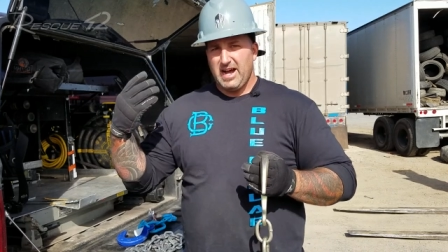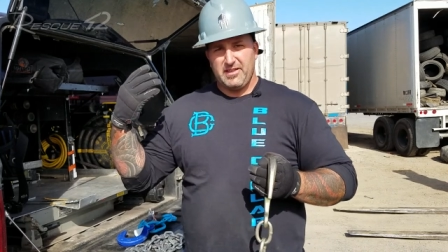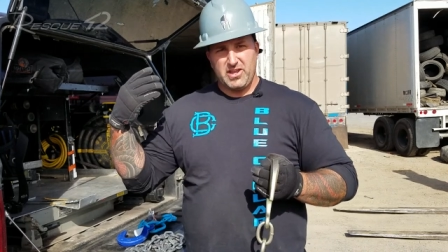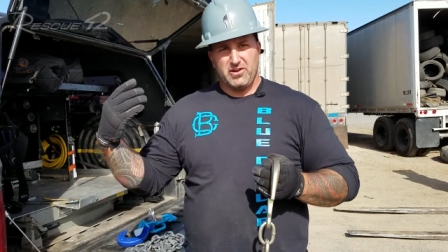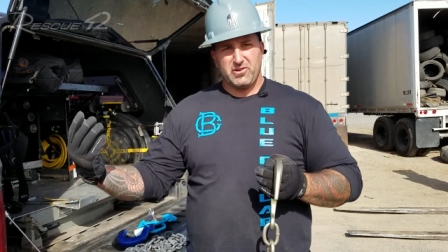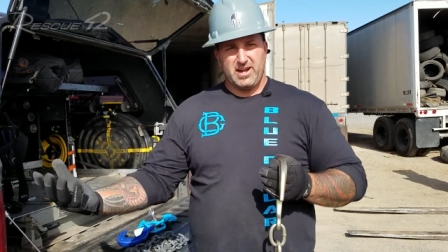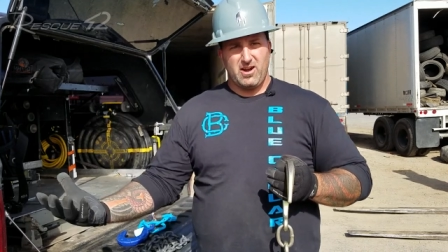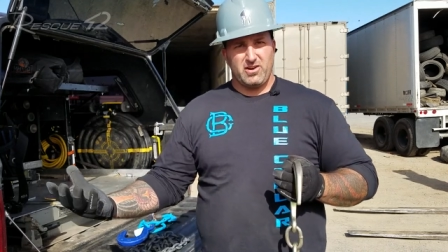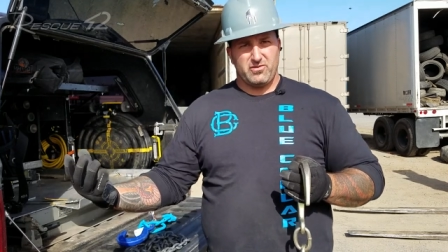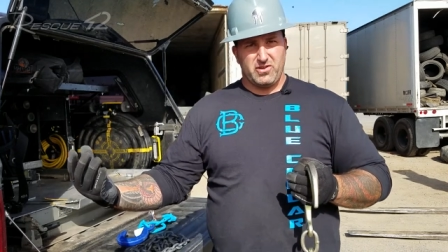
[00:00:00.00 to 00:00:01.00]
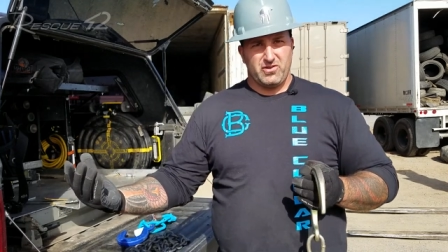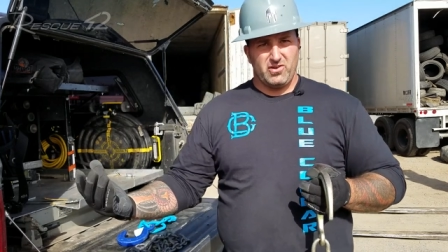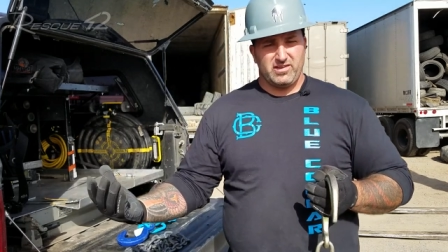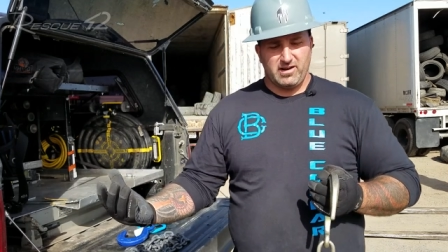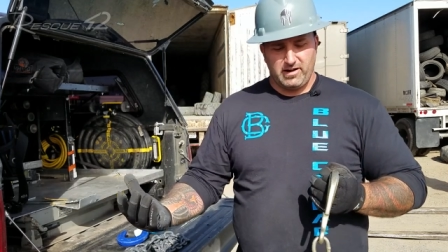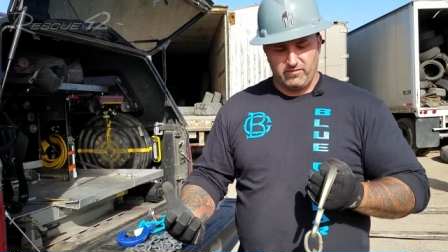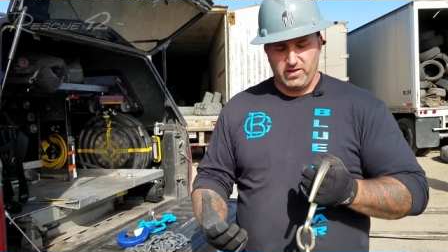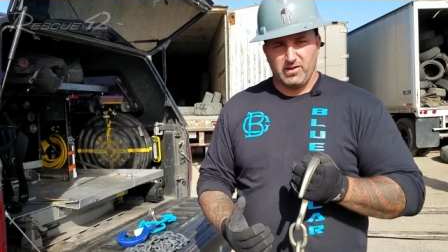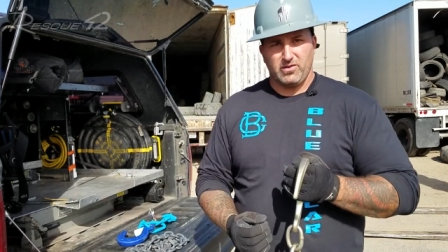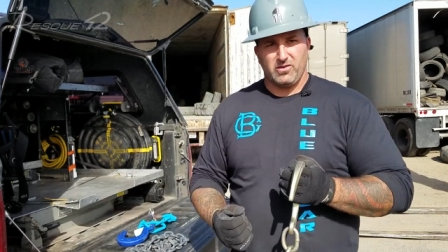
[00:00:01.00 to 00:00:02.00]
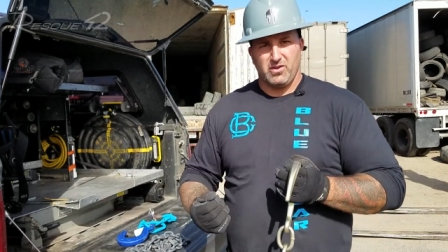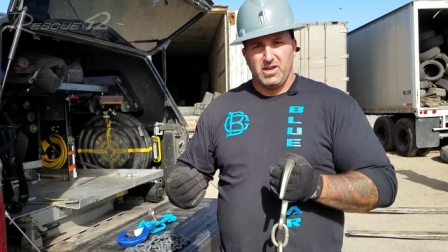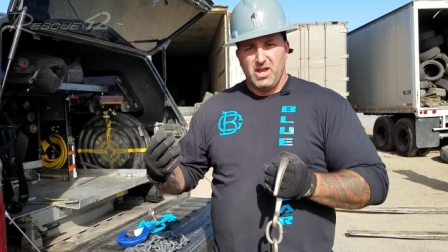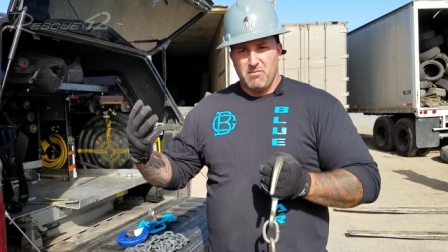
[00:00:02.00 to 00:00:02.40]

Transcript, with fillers: on the undercarriage or the dirty side of the vehicle.